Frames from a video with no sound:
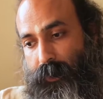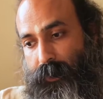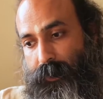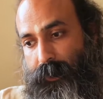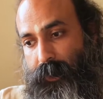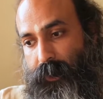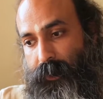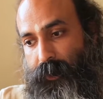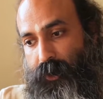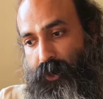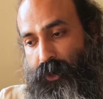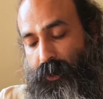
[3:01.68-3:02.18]

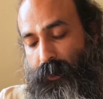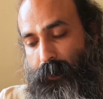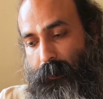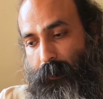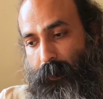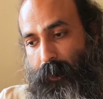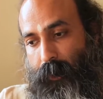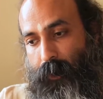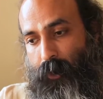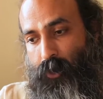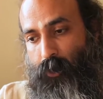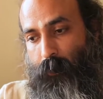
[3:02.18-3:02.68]
such
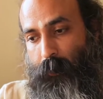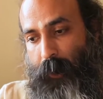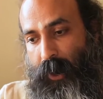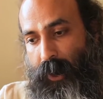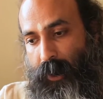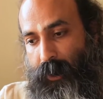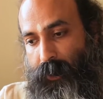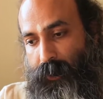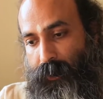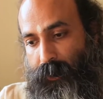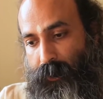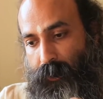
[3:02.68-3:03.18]

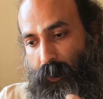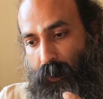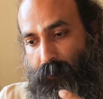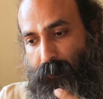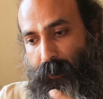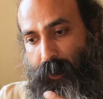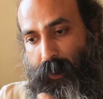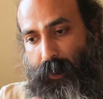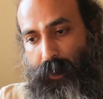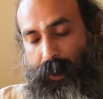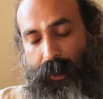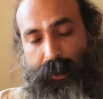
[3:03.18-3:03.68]
domains of
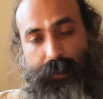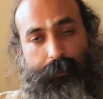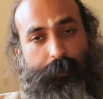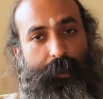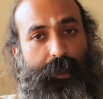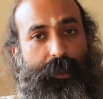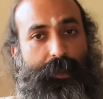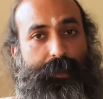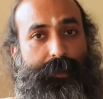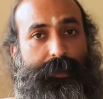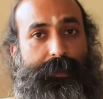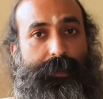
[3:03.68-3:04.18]
inner
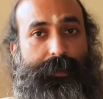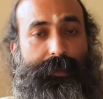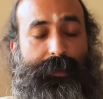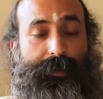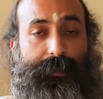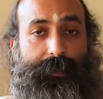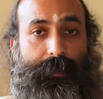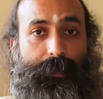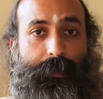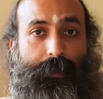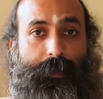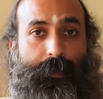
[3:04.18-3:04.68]

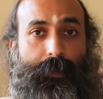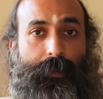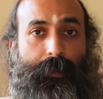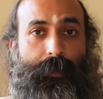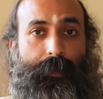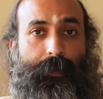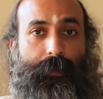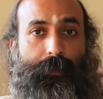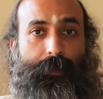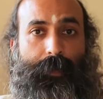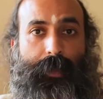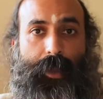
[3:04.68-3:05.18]
experiences
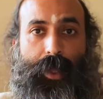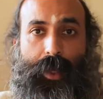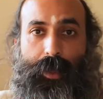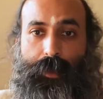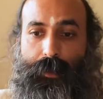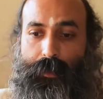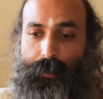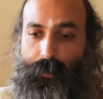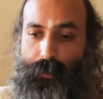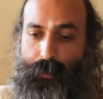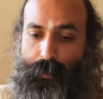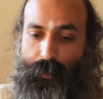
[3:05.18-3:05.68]

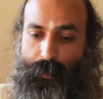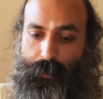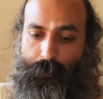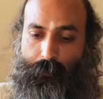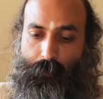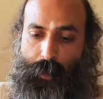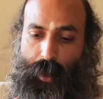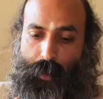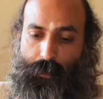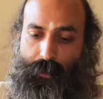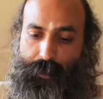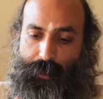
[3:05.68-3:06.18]
that the
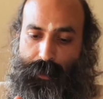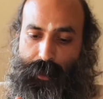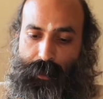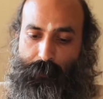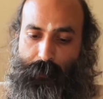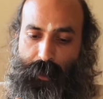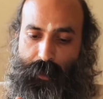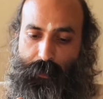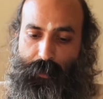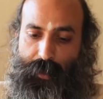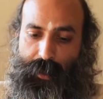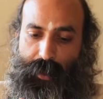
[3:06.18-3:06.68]
boundary
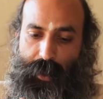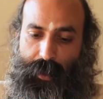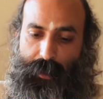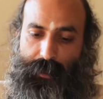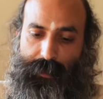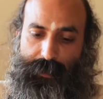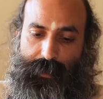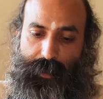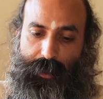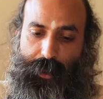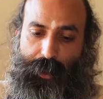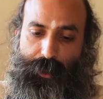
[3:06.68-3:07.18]
between
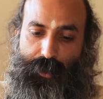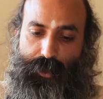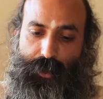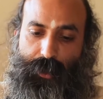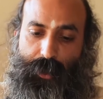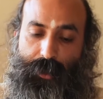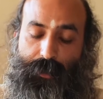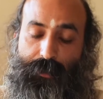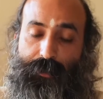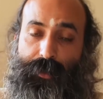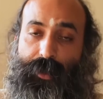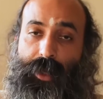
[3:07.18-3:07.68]
hallucination
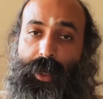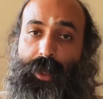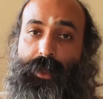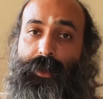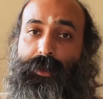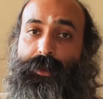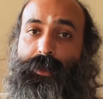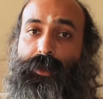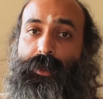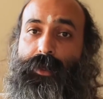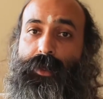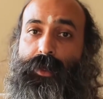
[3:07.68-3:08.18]
and
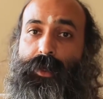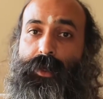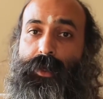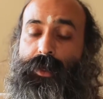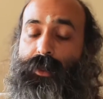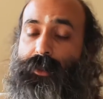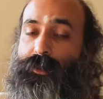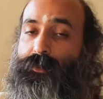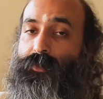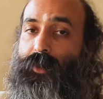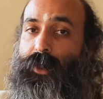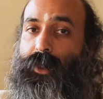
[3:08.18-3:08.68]
reality
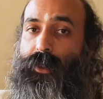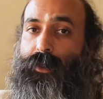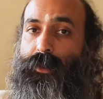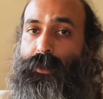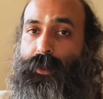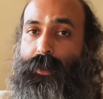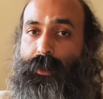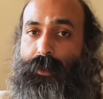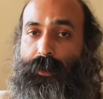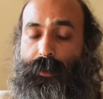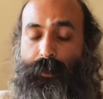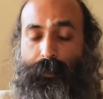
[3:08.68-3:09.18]
is very
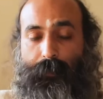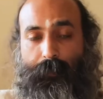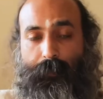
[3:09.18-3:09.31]
thin.